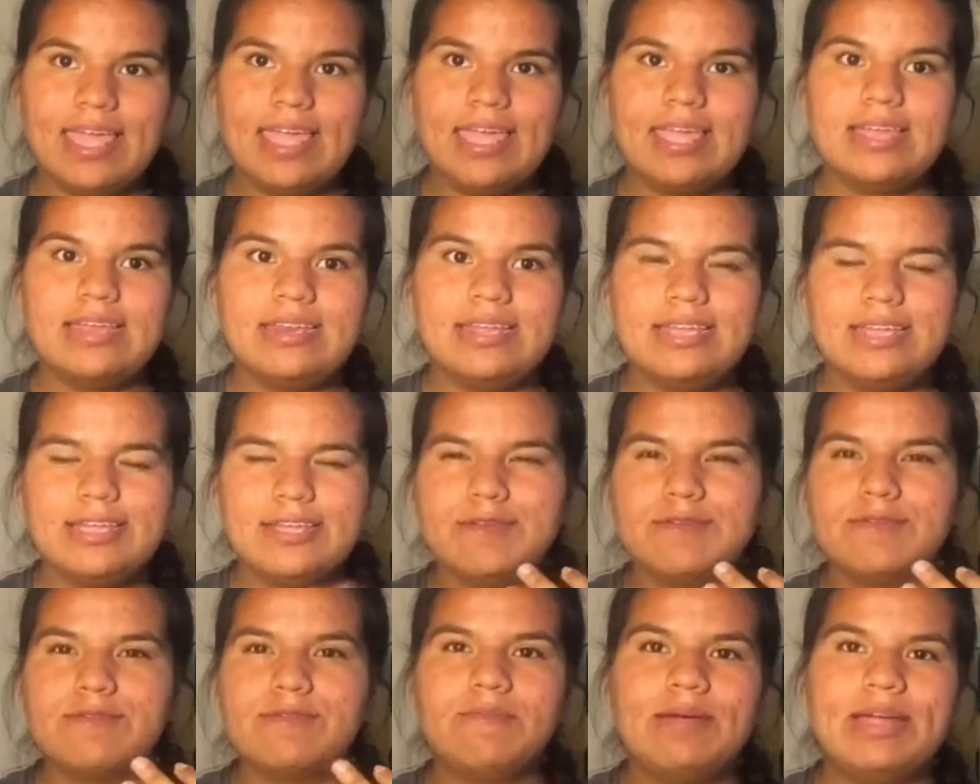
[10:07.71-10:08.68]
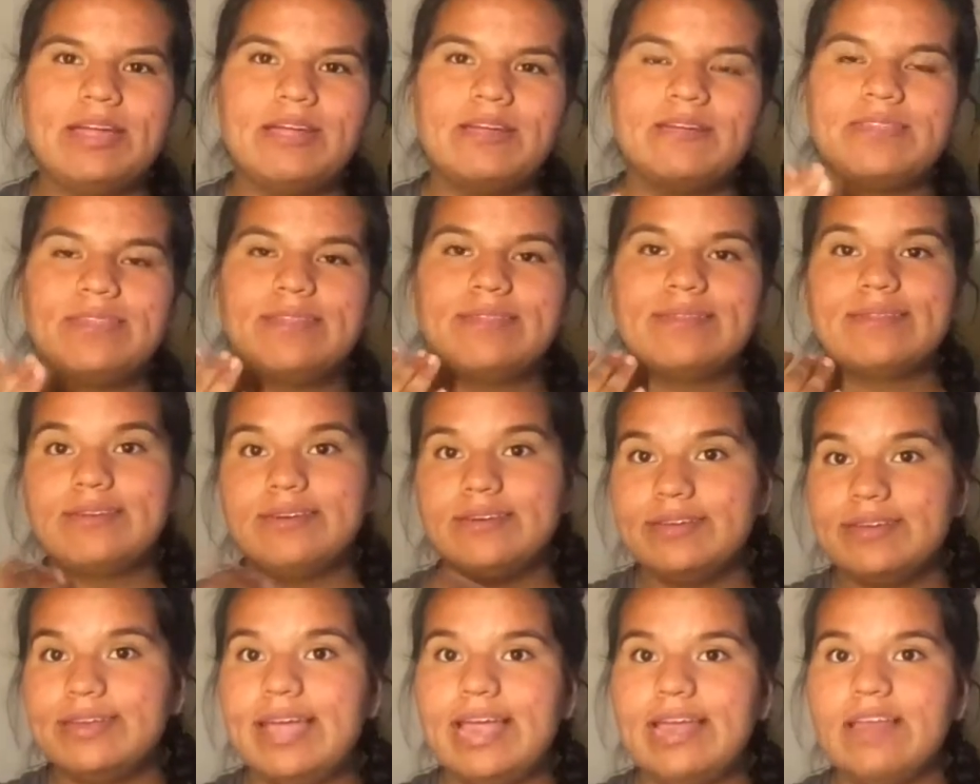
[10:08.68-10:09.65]
And here's where this
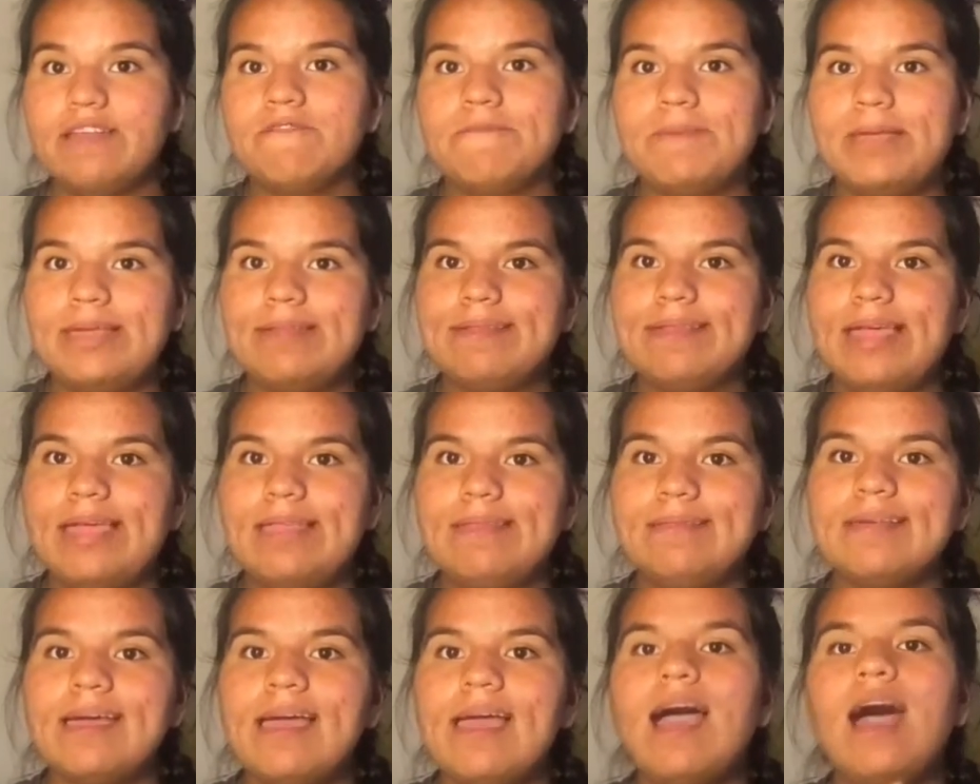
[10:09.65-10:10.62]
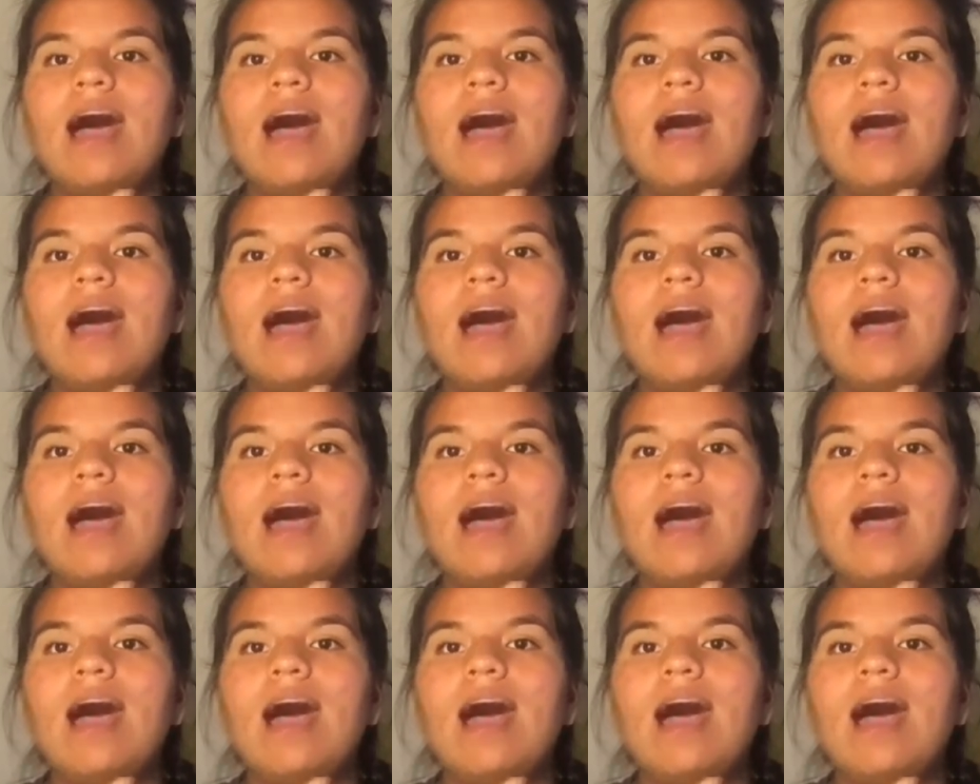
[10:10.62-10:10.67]
could kind of make sense.